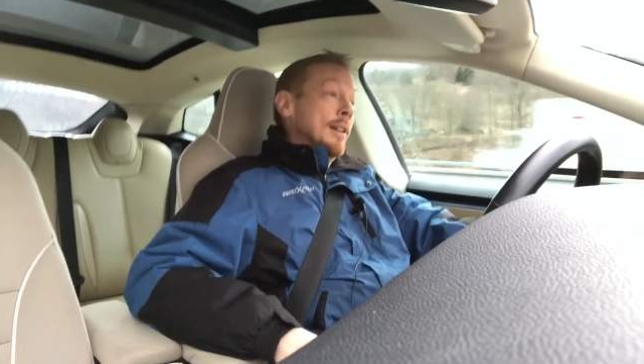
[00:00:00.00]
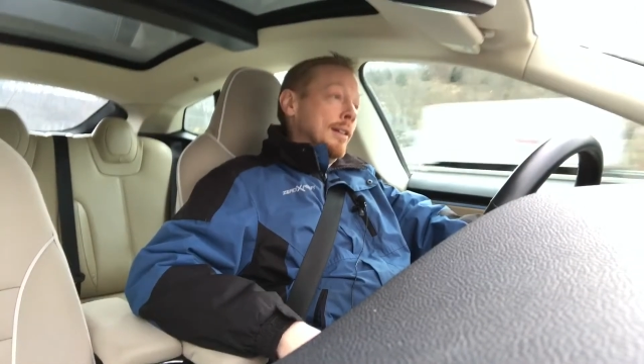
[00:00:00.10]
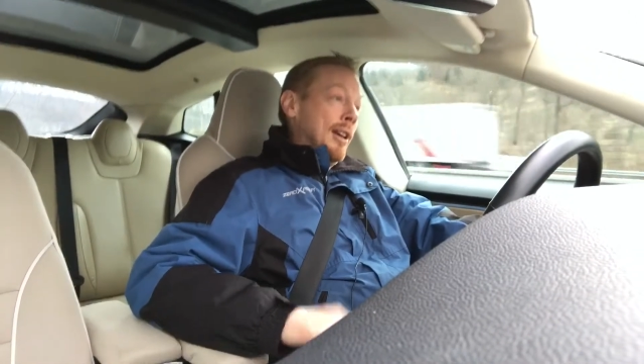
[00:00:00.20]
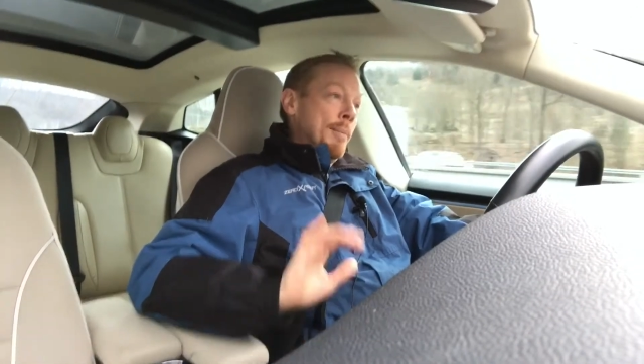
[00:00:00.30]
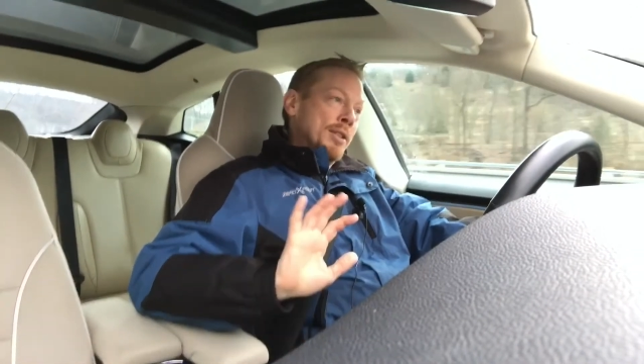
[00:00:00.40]

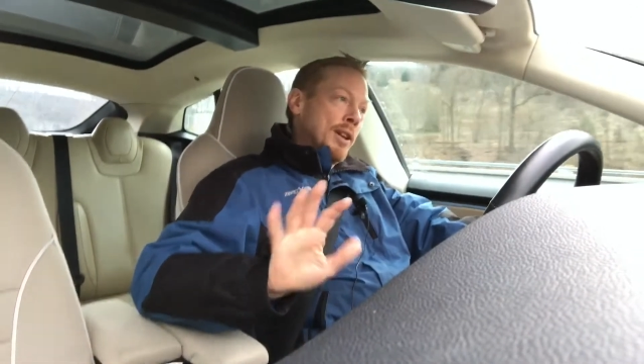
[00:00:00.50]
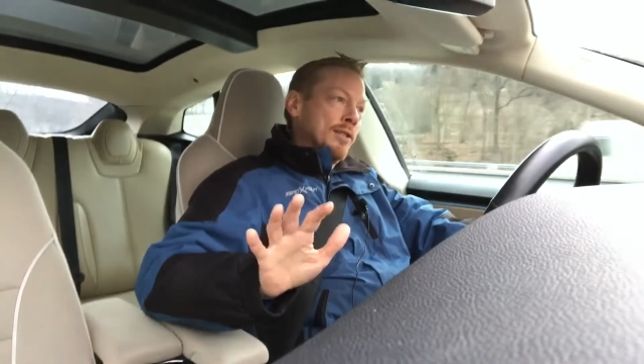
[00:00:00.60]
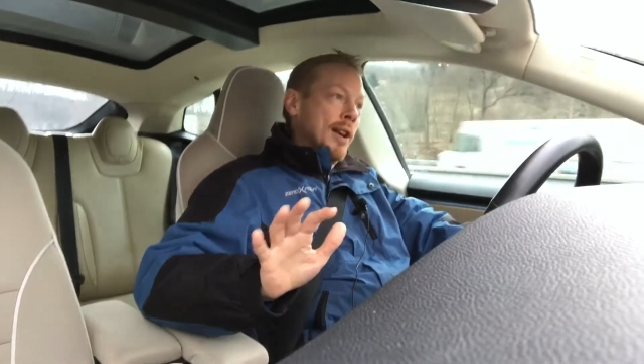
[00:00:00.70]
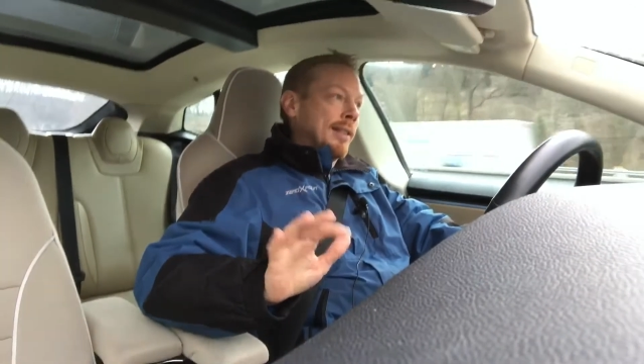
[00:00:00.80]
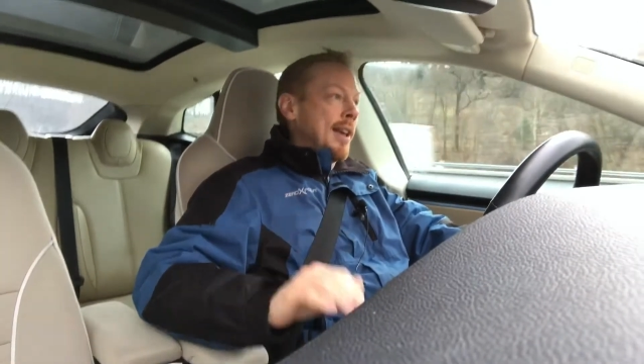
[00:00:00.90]
My
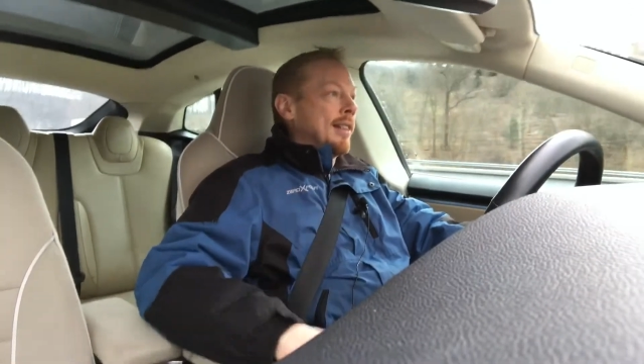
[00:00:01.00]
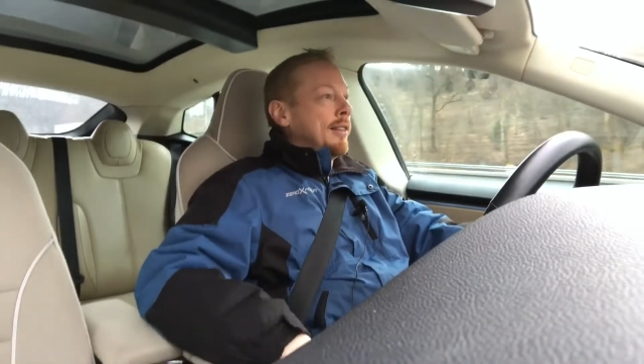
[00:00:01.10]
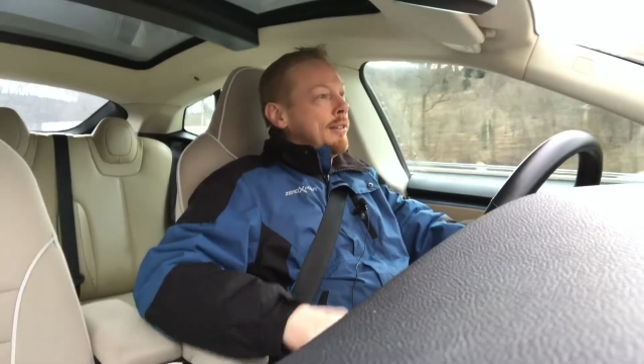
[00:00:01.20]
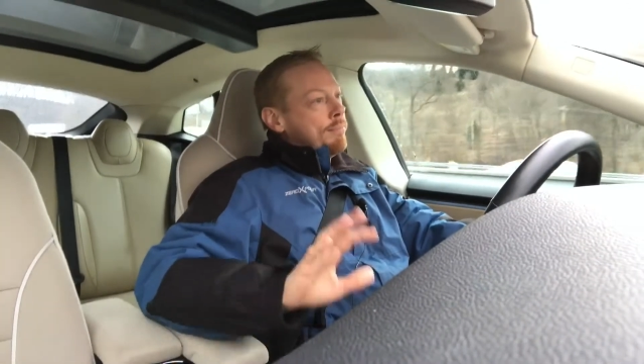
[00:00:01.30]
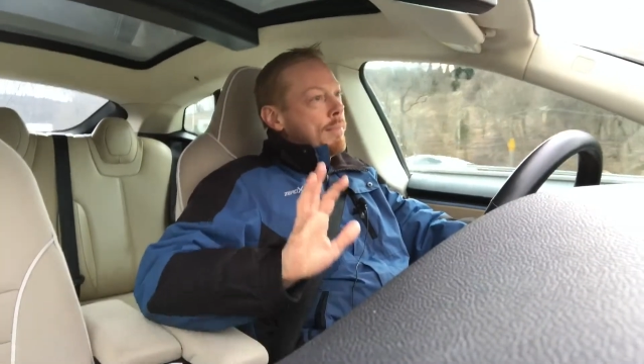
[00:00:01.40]
son's not the
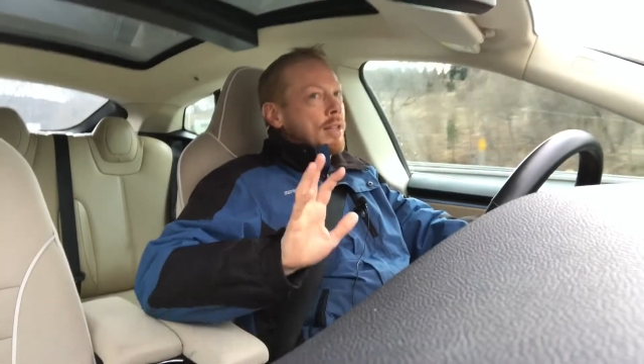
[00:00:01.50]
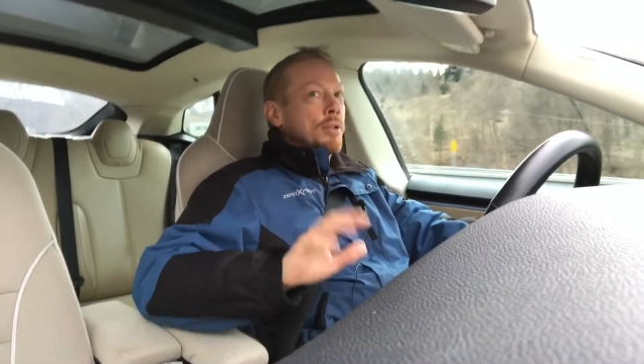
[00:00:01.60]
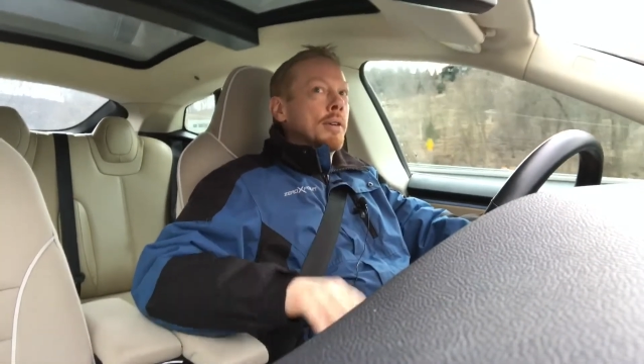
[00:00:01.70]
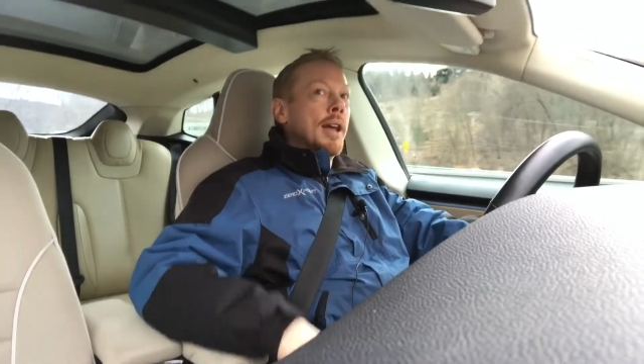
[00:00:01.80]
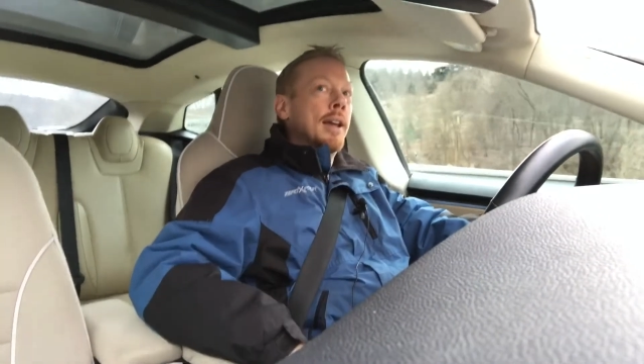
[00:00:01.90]
athlete, that's
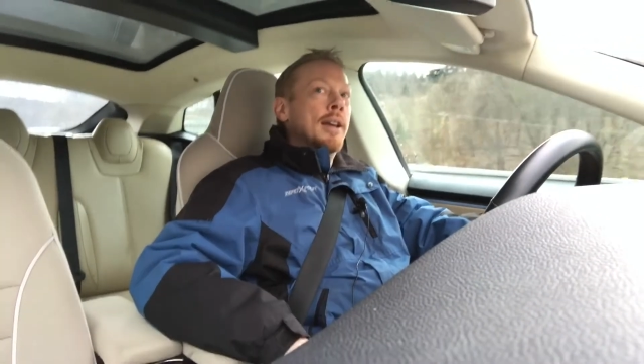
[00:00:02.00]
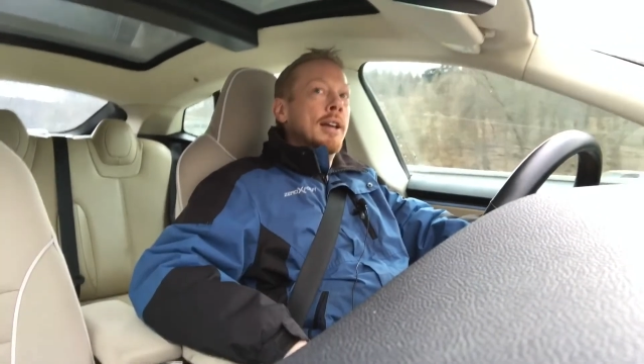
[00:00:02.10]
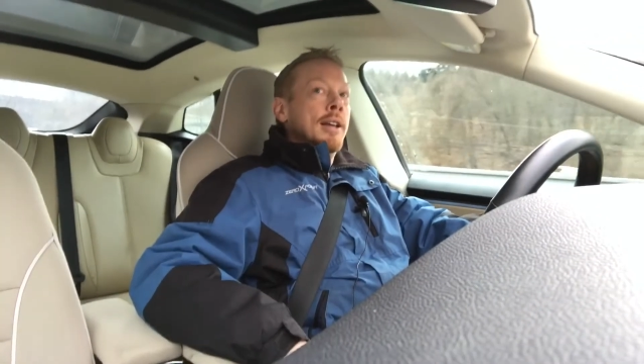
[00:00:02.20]
okay.